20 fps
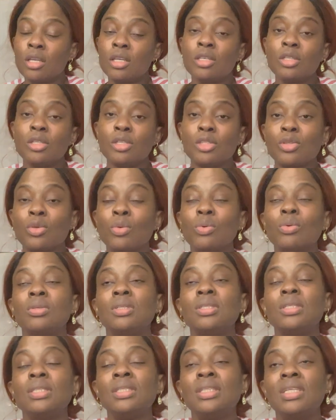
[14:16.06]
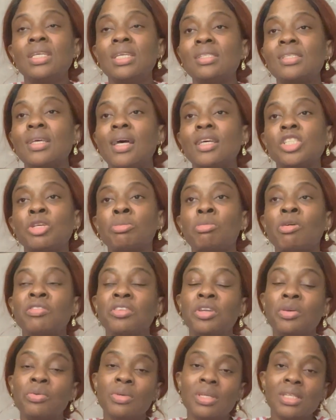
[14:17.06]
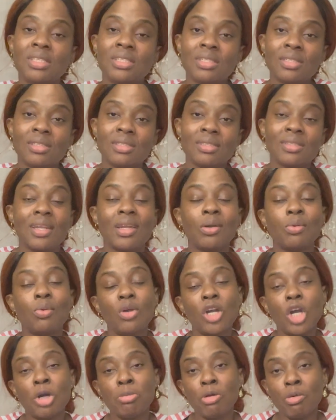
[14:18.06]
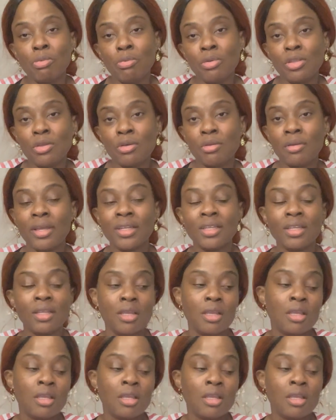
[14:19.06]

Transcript: So these are some of the reasons that I could come up with, all right?